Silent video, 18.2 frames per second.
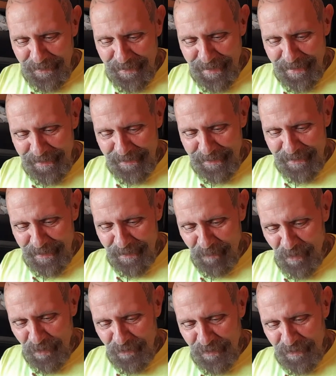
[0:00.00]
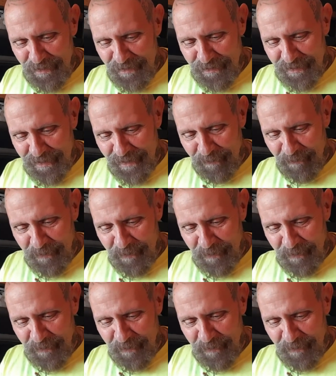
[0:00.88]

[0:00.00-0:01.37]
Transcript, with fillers: had a demo unit set up